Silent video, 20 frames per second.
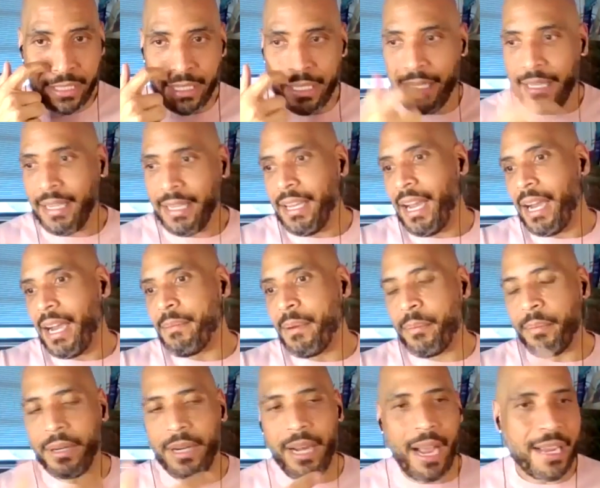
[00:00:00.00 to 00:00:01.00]
I
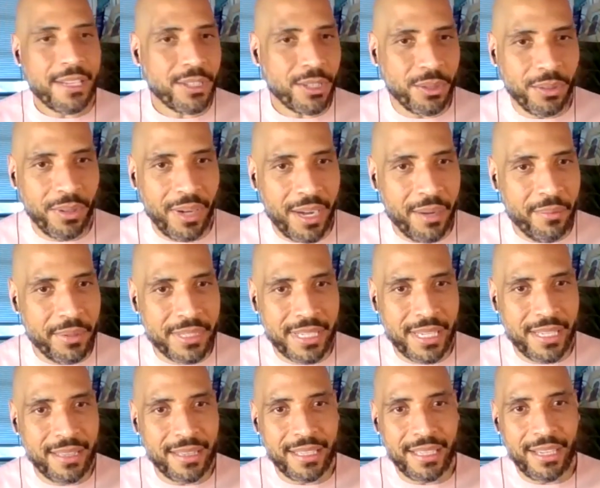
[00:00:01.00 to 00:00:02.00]
remember in high school, I was
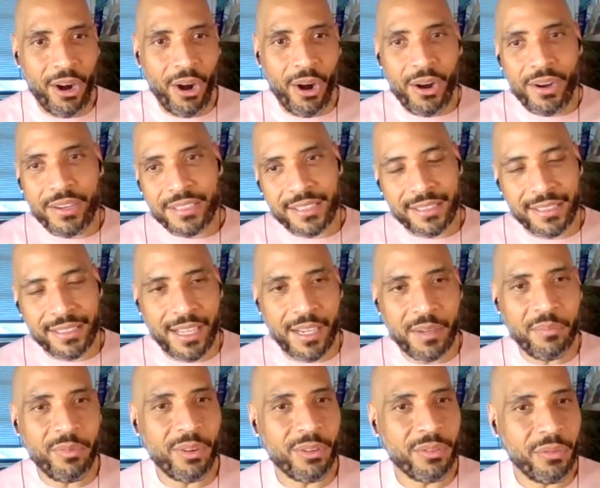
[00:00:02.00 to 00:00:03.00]
in the art
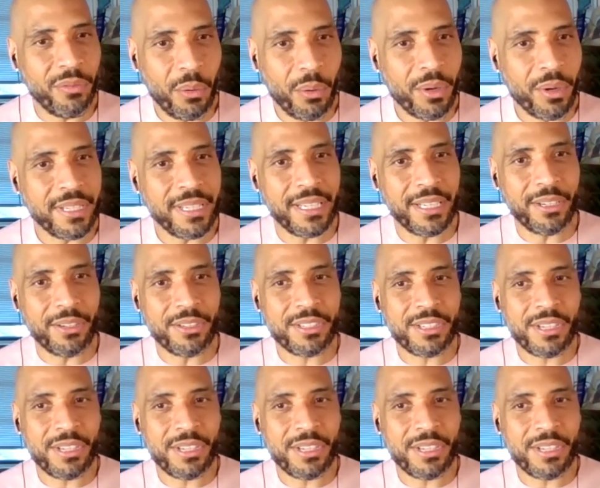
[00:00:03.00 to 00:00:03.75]
club for four years.